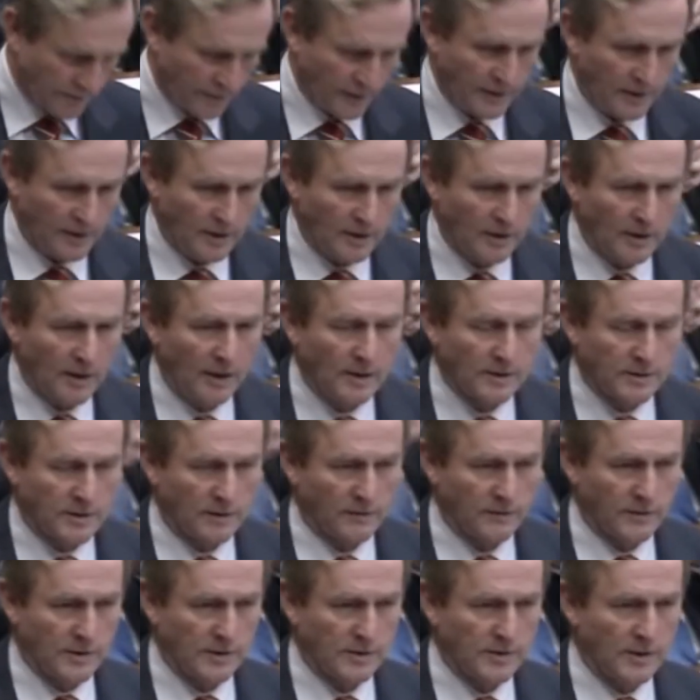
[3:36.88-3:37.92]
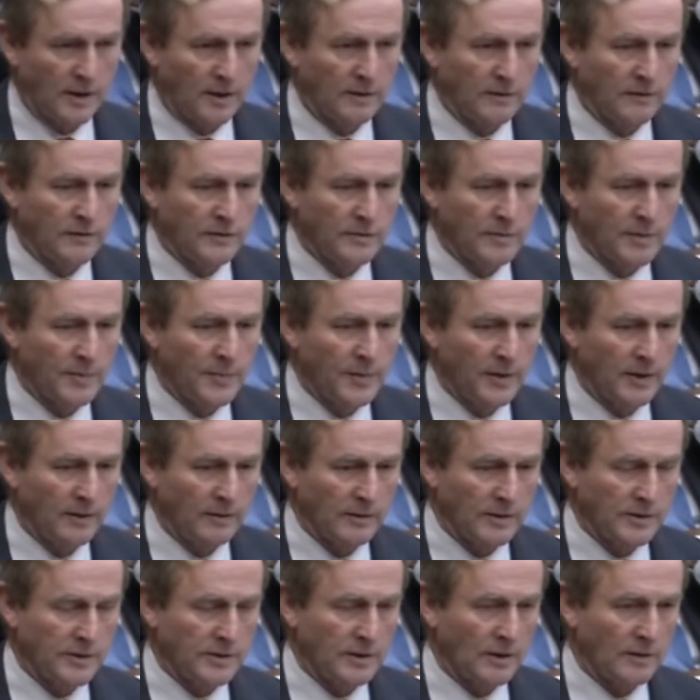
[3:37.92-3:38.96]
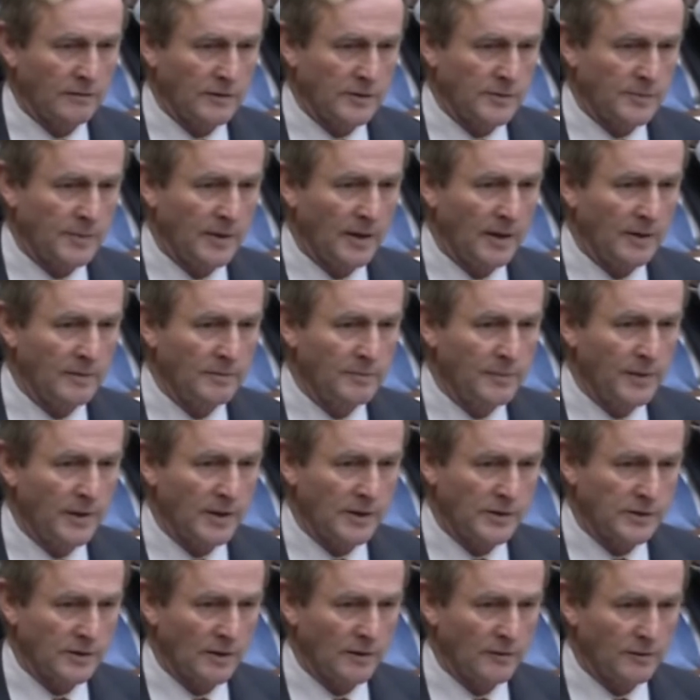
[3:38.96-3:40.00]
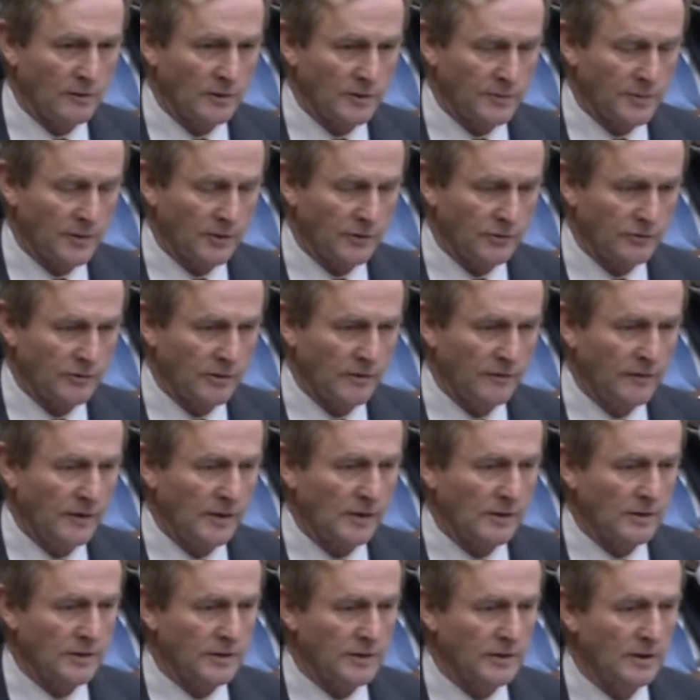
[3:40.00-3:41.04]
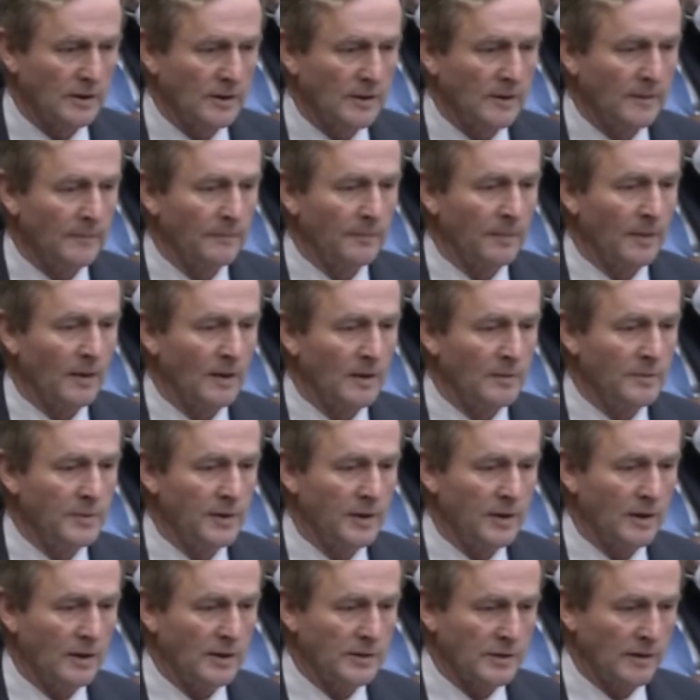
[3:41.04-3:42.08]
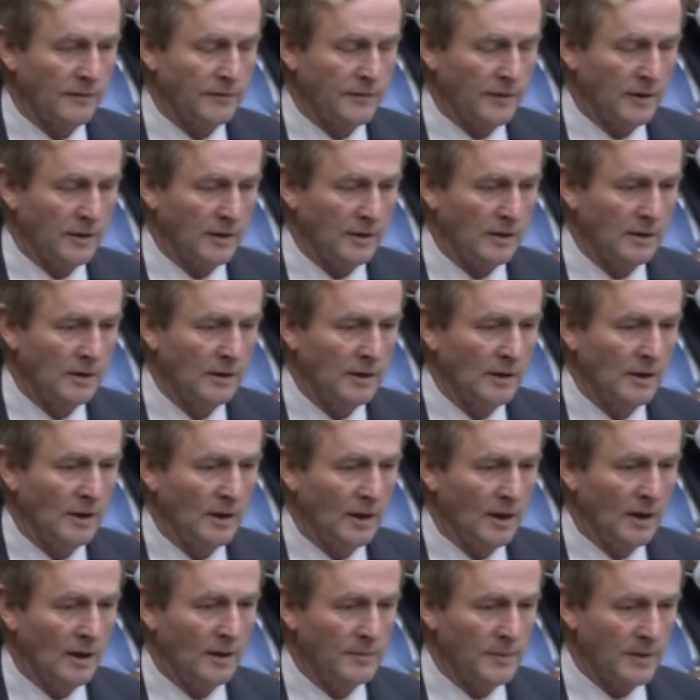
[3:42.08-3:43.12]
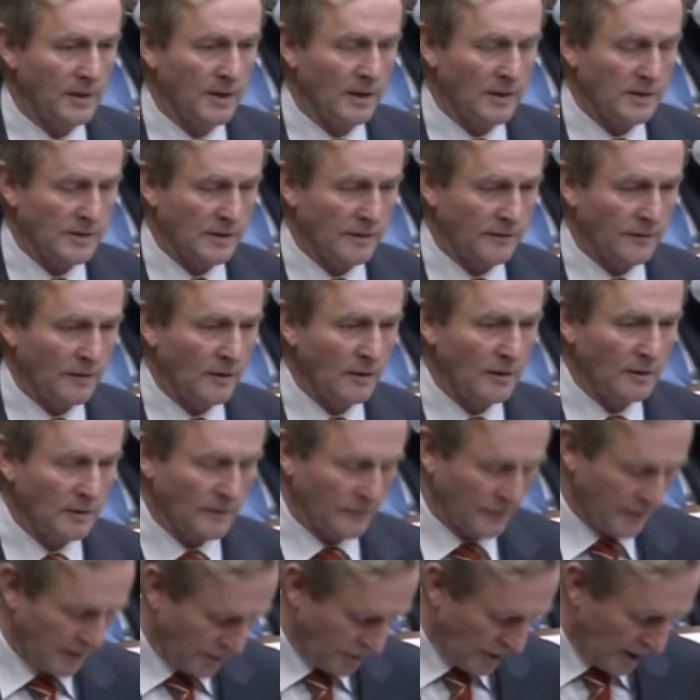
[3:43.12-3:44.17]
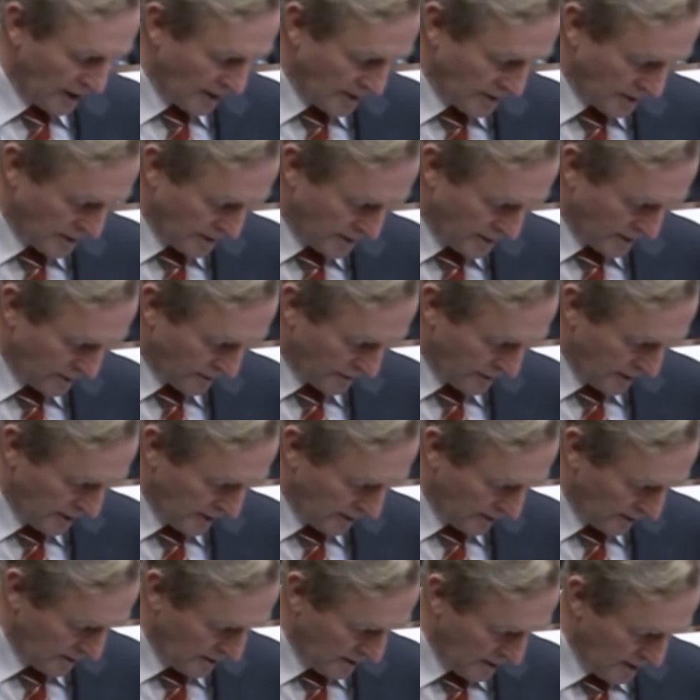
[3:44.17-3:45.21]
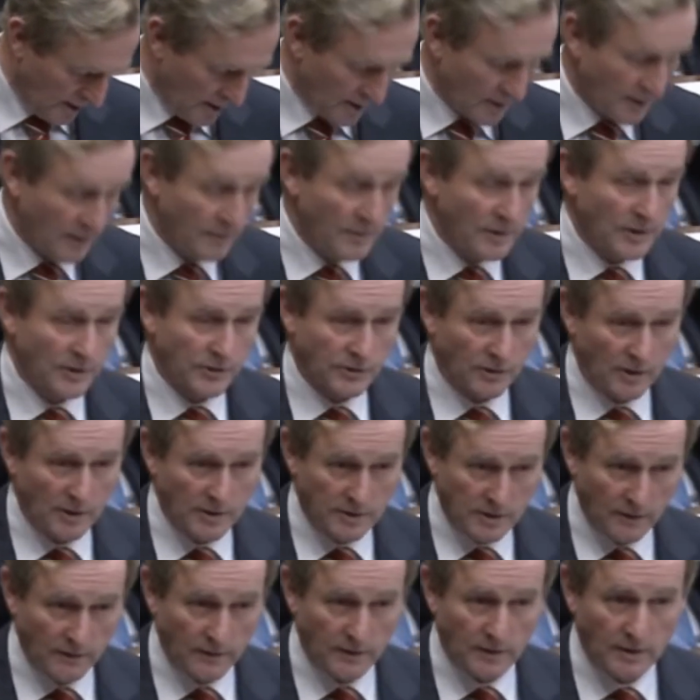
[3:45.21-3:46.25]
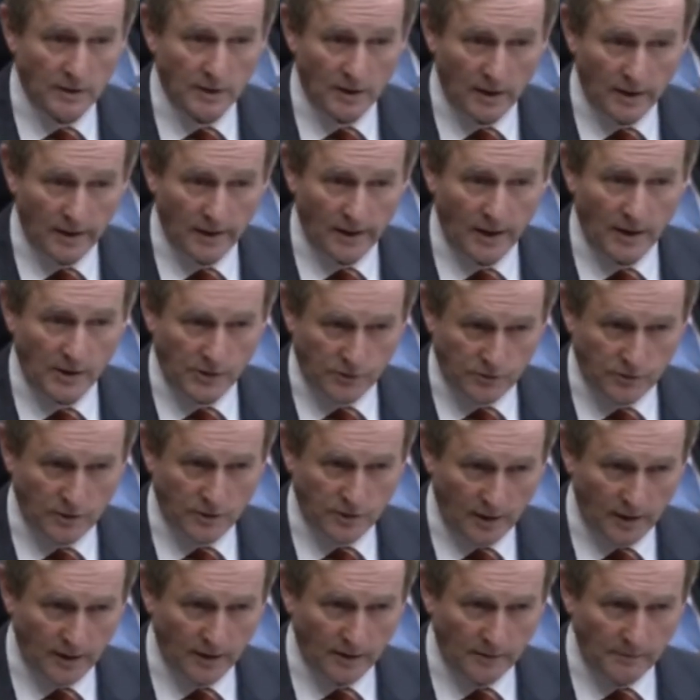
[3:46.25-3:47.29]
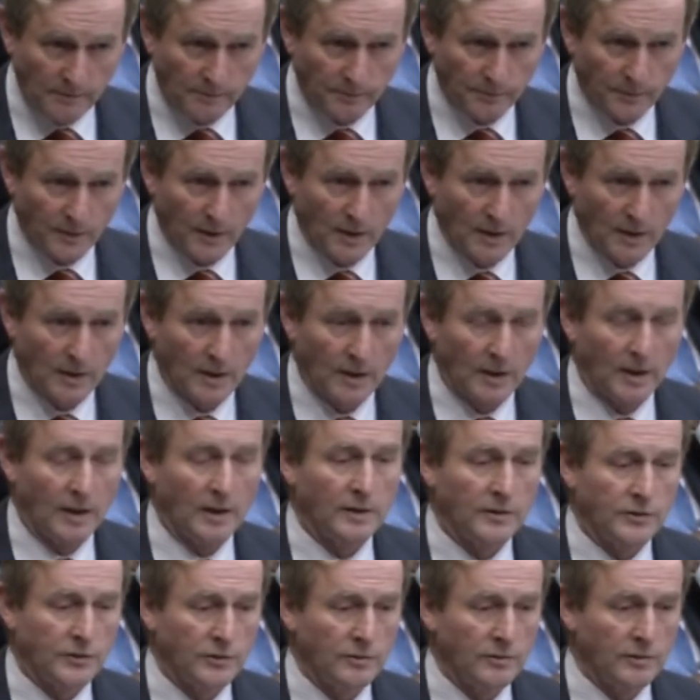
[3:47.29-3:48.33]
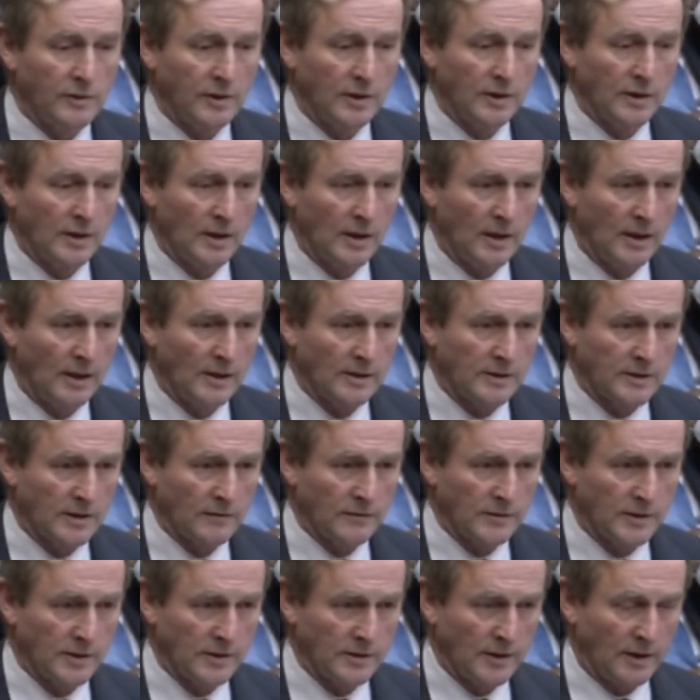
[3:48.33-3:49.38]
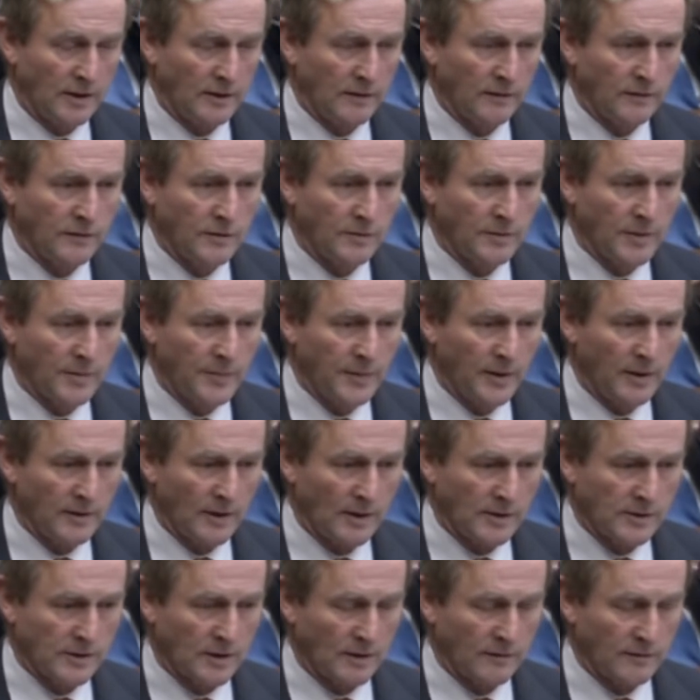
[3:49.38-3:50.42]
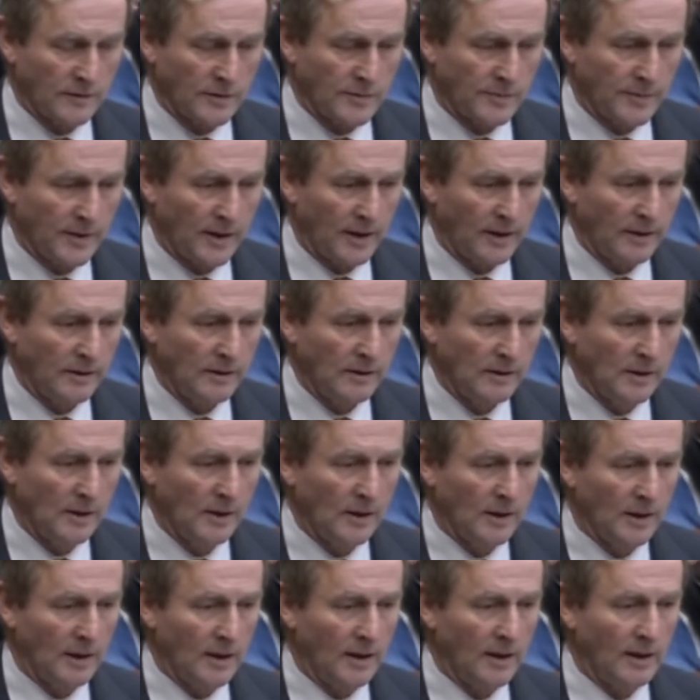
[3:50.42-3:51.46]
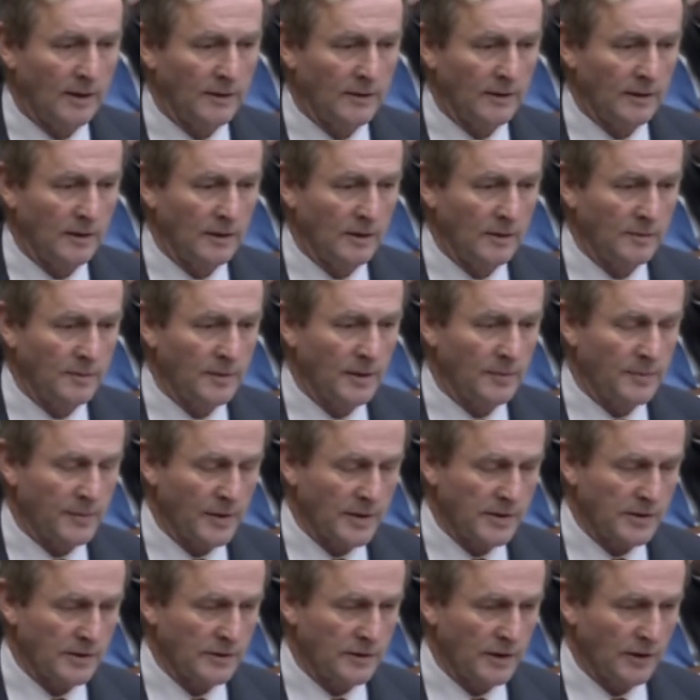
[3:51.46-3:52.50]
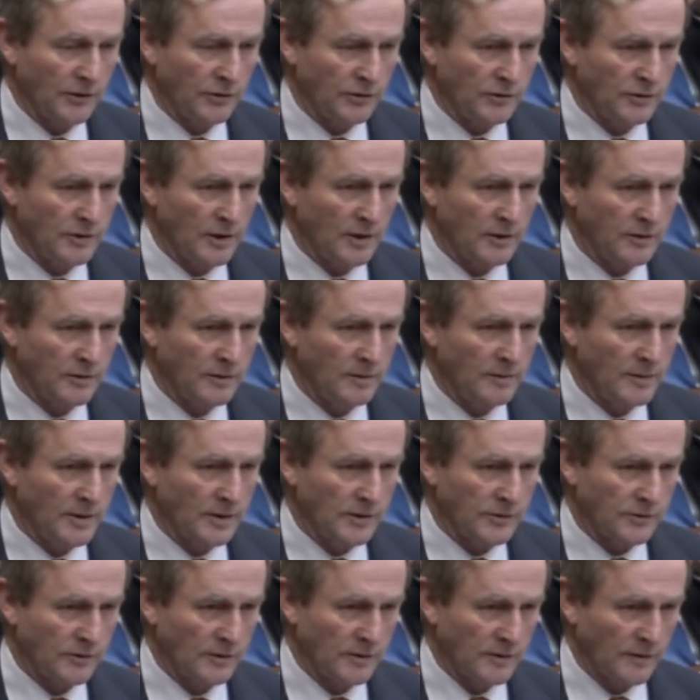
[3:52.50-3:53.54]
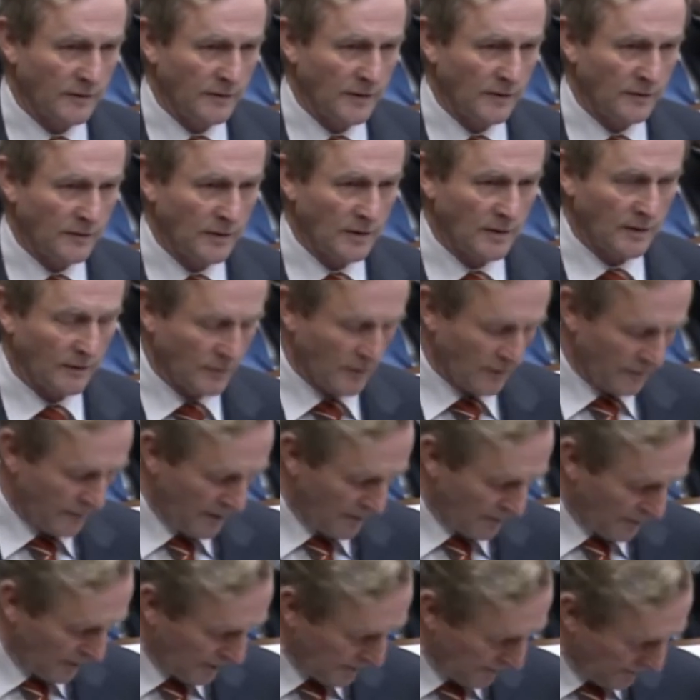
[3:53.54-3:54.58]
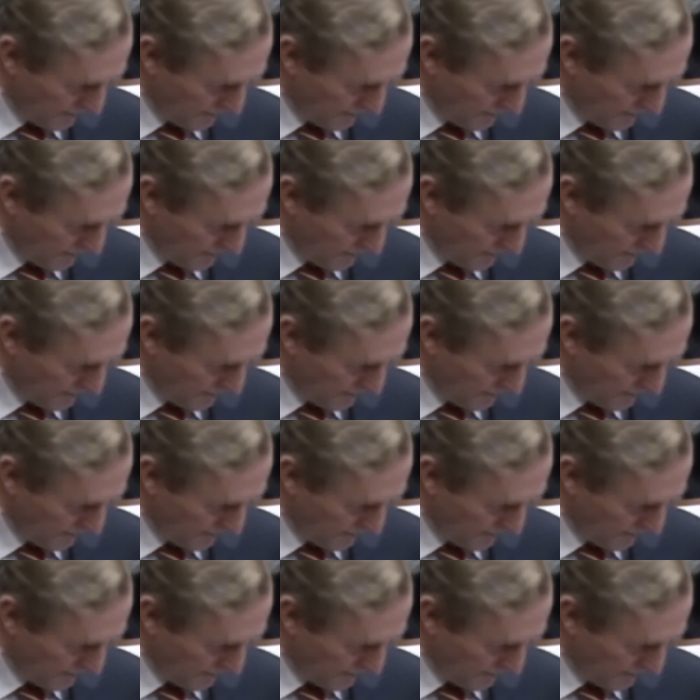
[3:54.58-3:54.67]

for the Health Service Executive to prepare a service plan based on those budgetary figures because of, the, uh, because of all of the challenges that are here, the Minister has given uh, extra time uh, to the Health Service Executive to prepare that service plan. Uh, the presentation date to the Minister is the 15th of November.